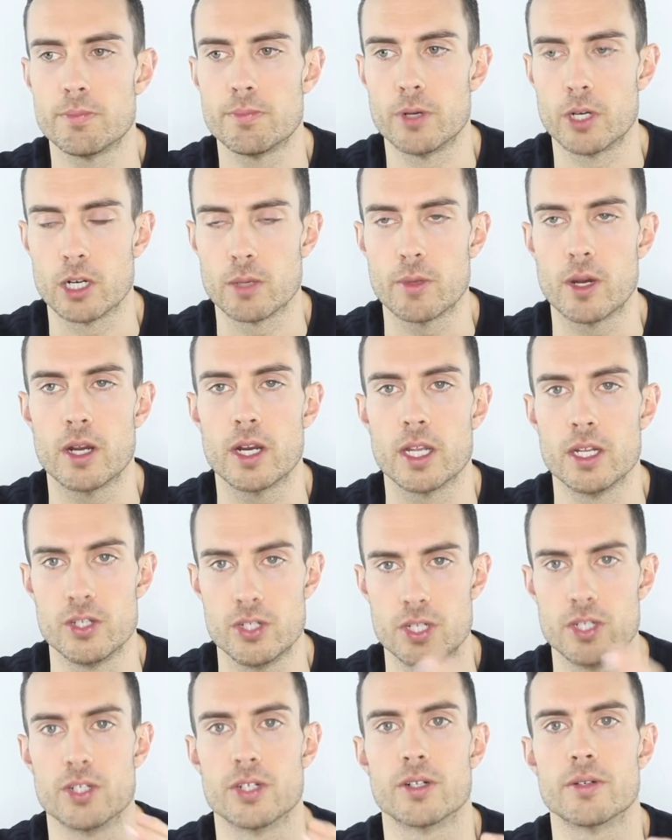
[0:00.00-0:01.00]
bergamot,
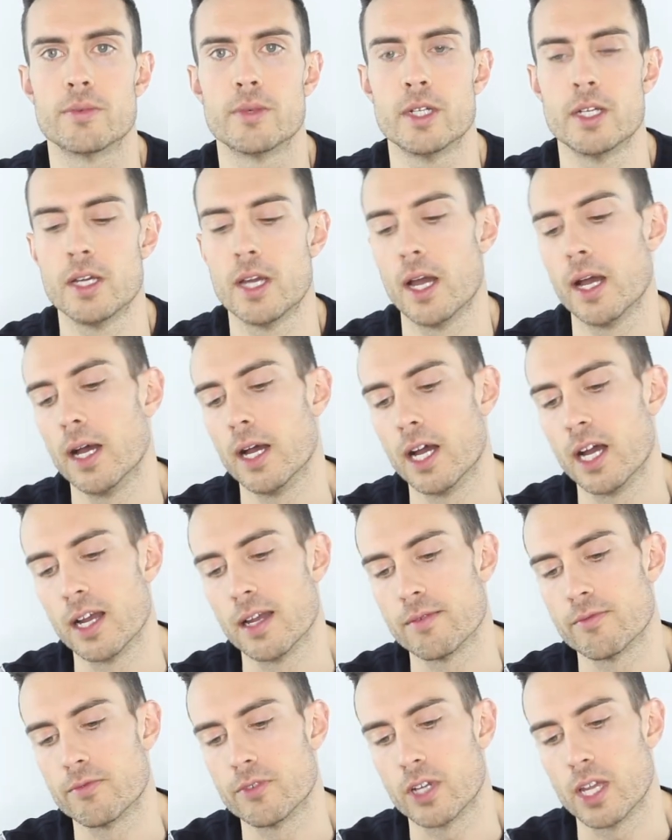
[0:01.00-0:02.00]
and ginger.
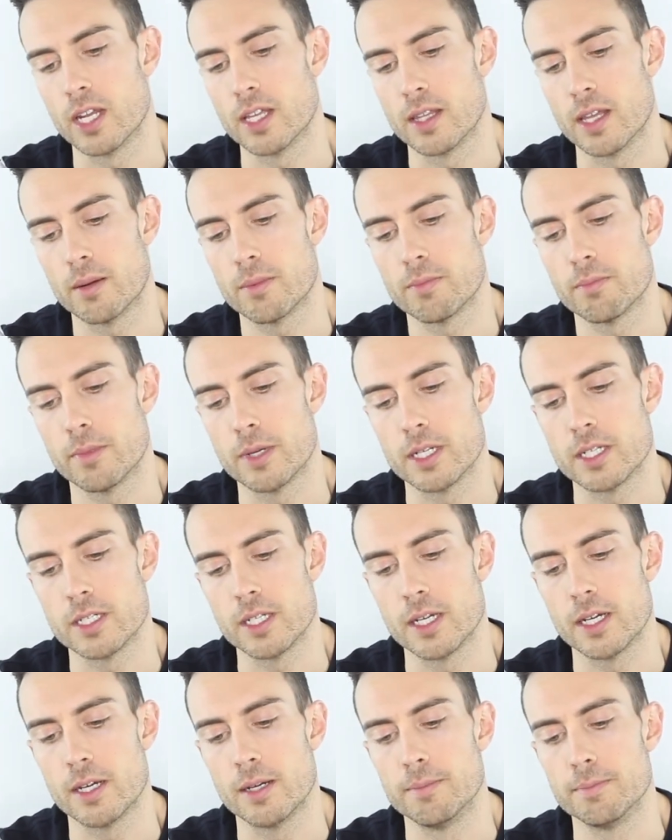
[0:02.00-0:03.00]
I'm forgetting that,
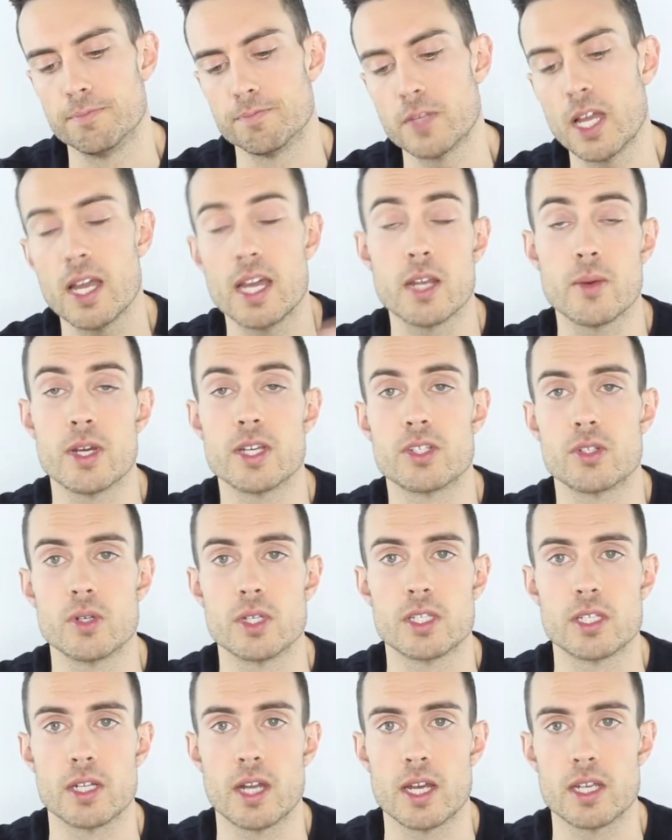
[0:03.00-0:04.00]
but yeah, anyway, so
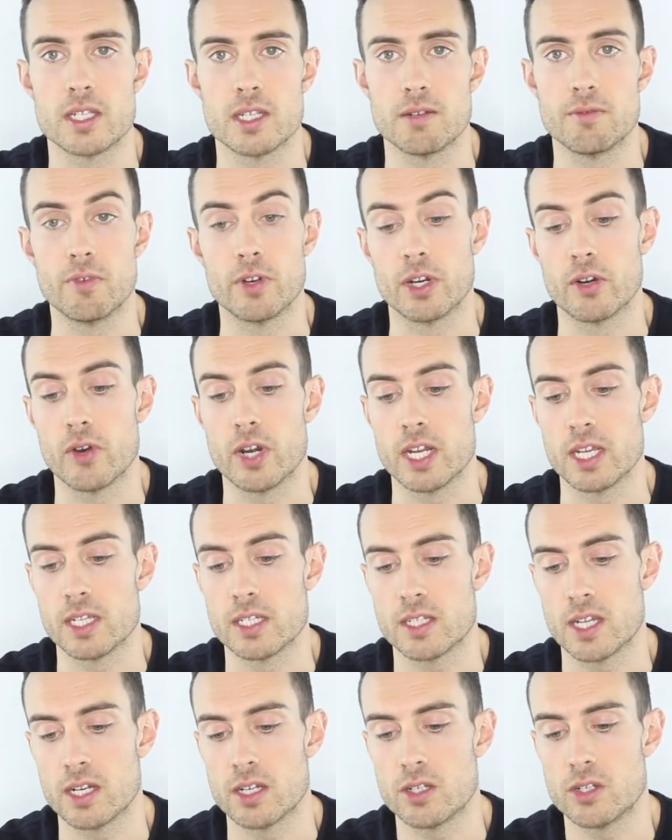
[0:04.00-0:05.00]
it's a nice
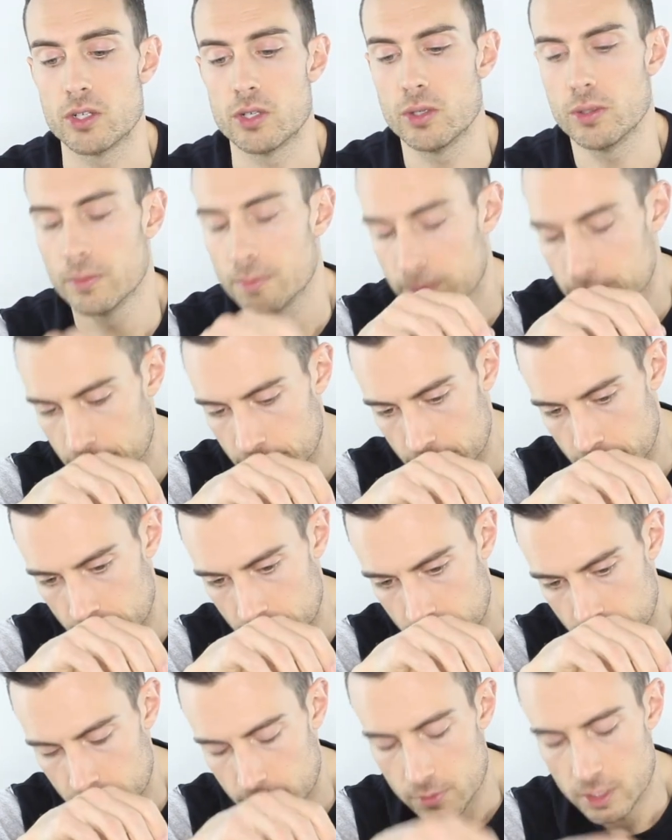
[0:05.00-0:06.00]
invigorating scent too.
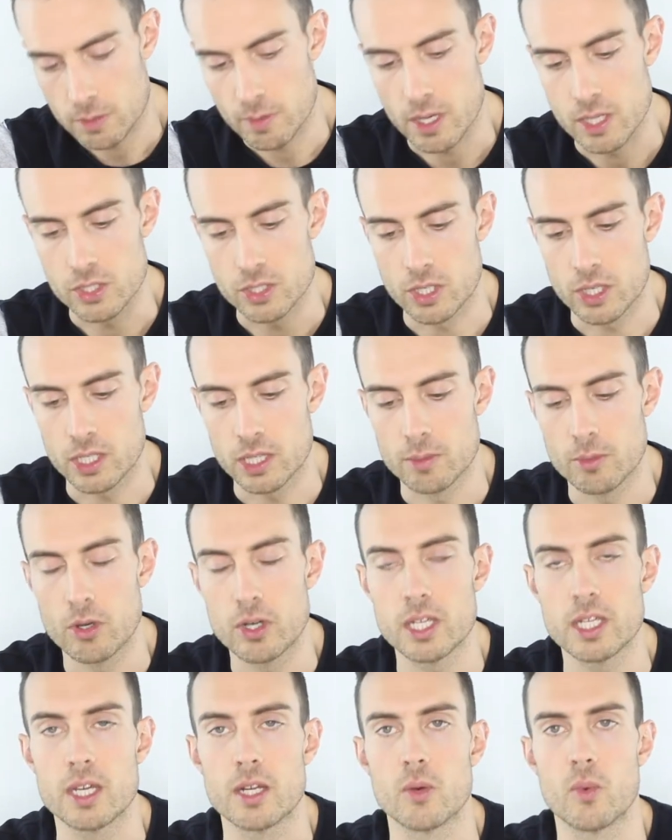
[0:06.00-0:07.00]
It smells good in the
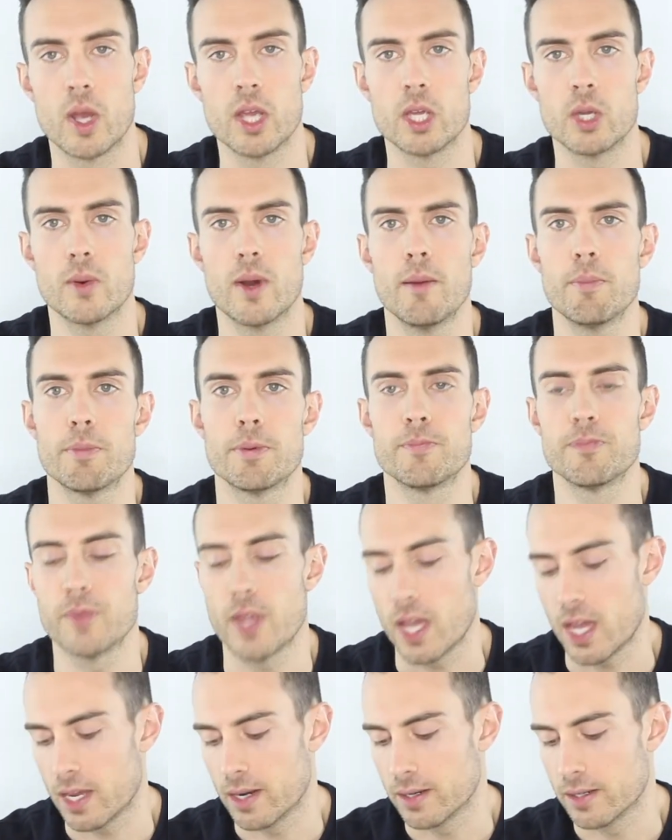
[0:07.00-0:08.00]
morning, gonna wake you up
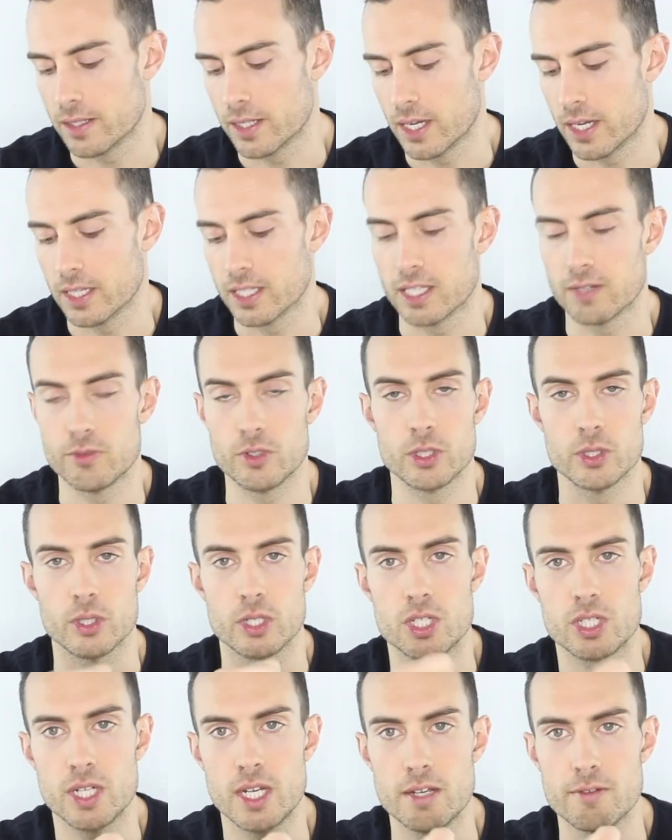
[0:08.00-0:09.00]
and give you a
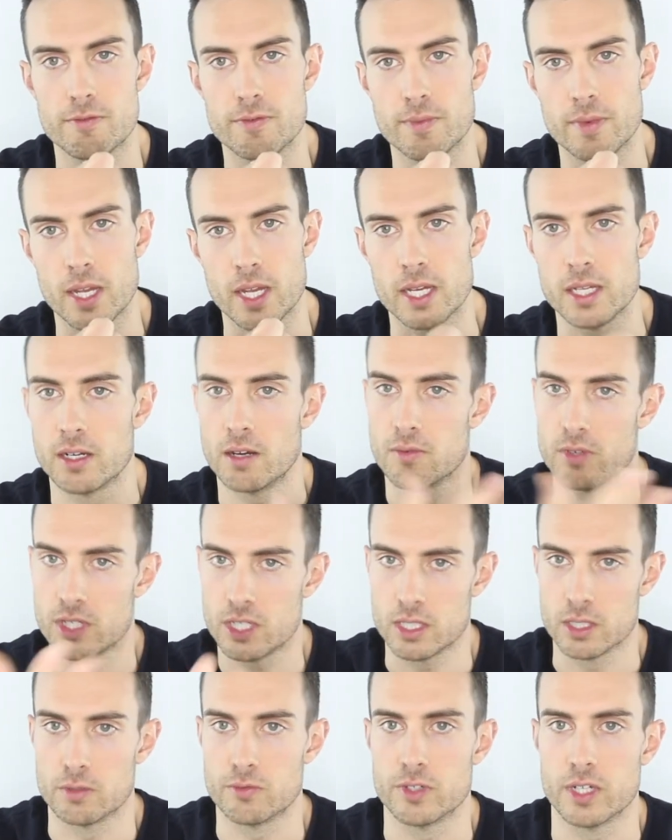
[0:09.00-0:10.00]
good shave. And
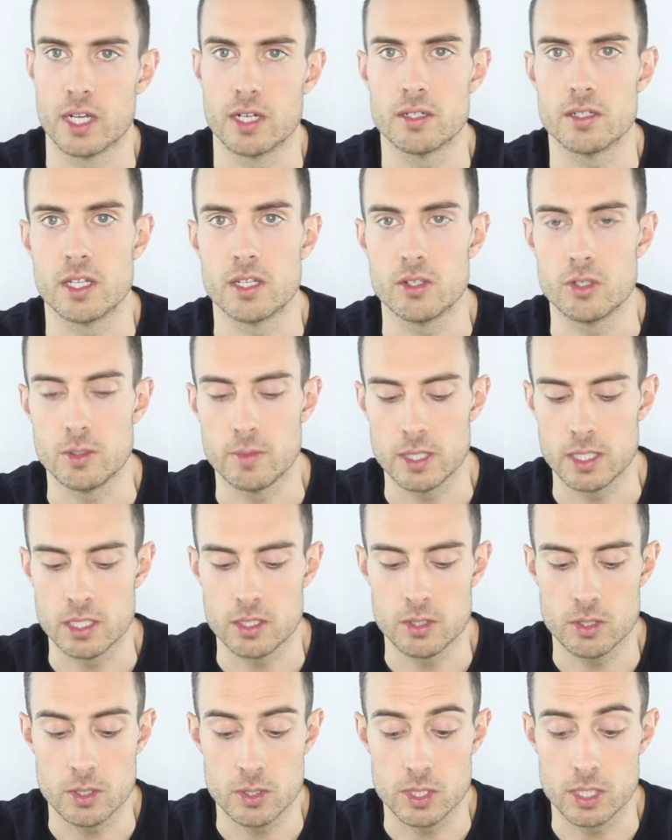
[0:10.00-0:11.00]
obviously don't forget that you need
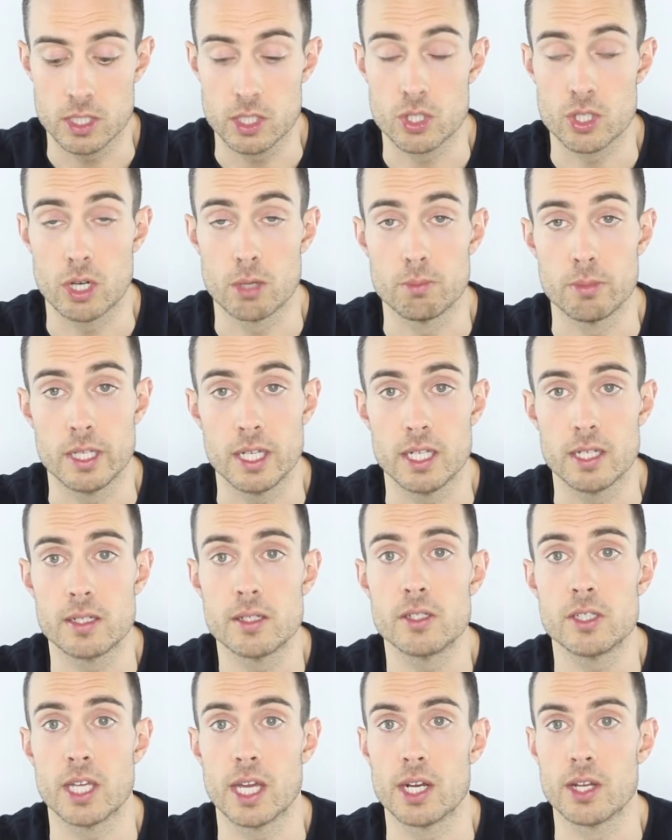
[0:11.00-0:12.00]
to be using a sharp blade
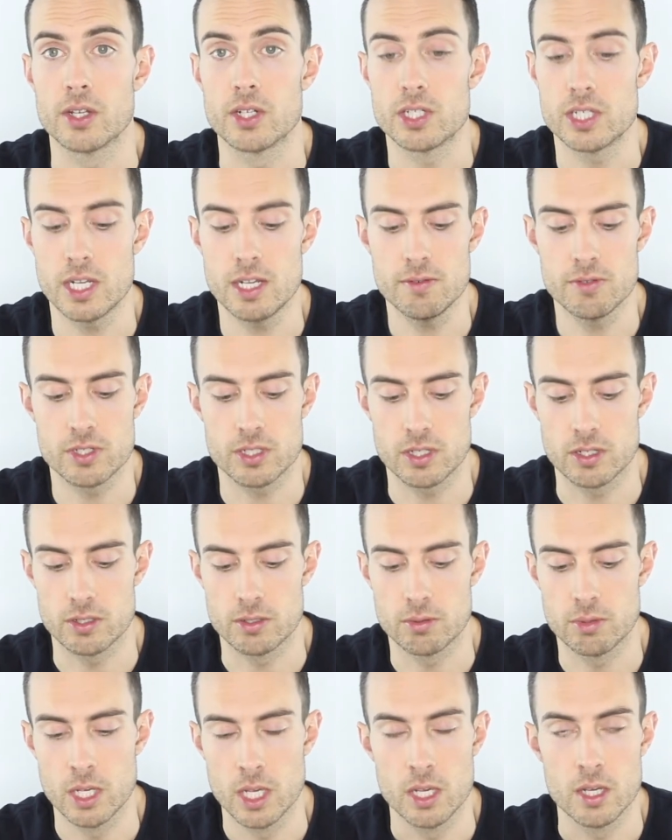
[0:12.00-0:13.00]
to get a good shave,
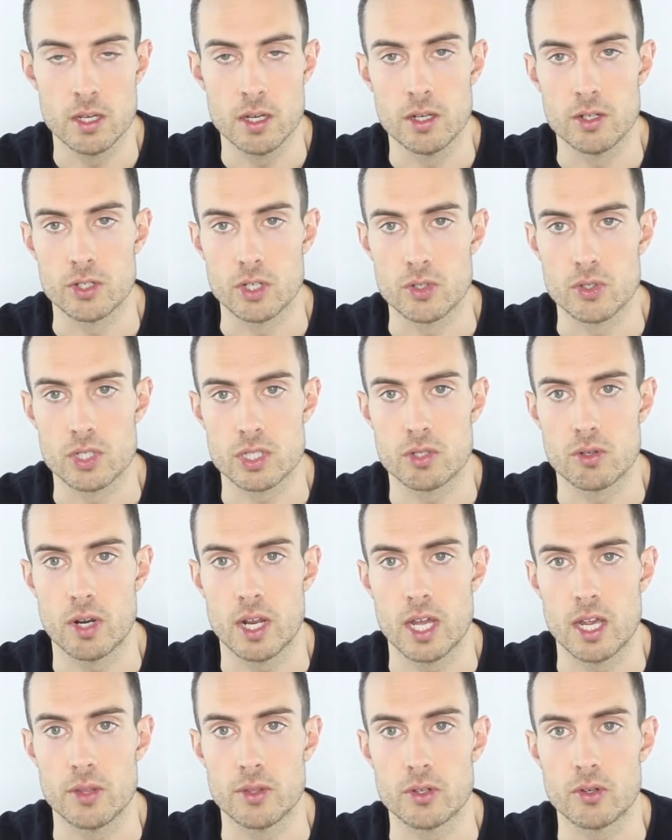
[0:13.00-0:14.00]
so don't just
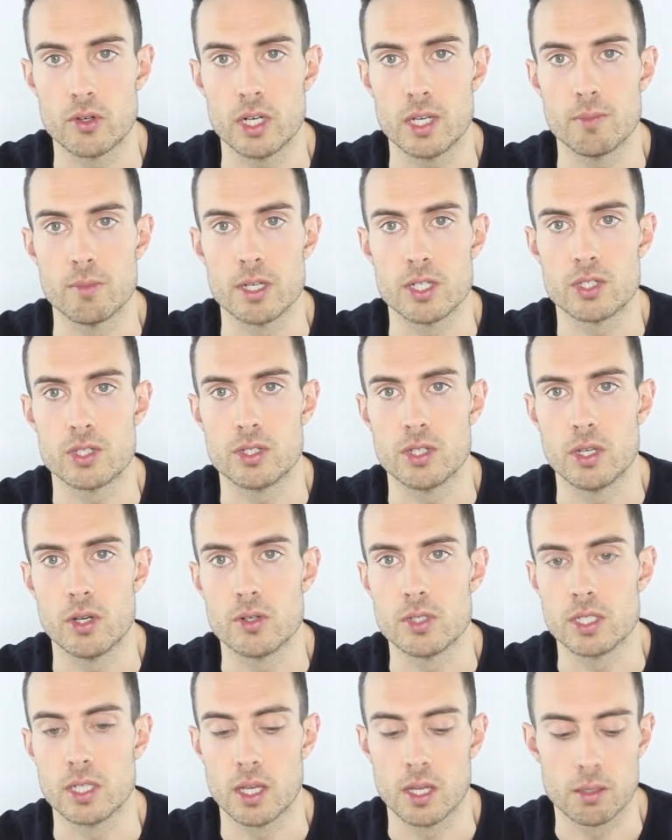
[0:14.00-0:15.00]
rely on the cream, make sure you're
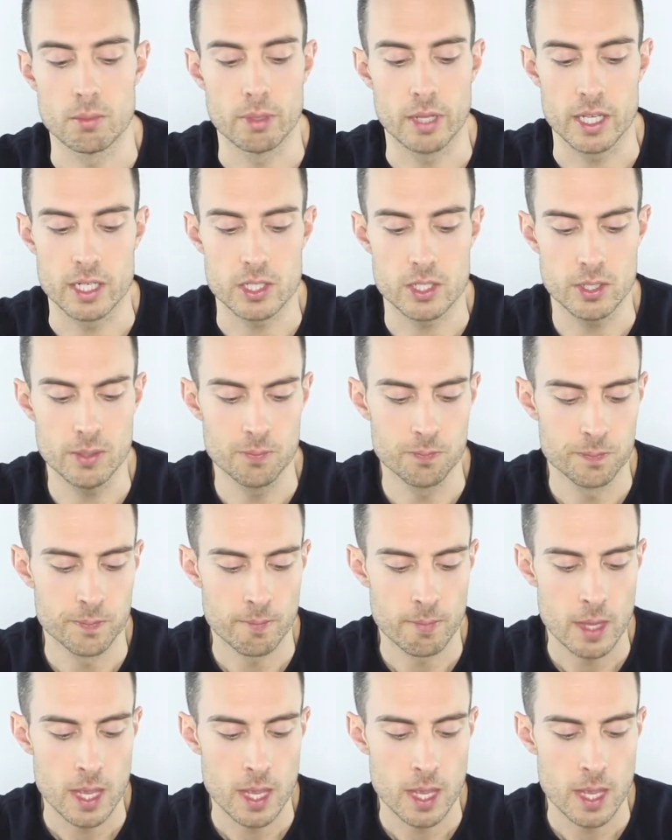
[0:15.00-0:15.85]
using a good blade too.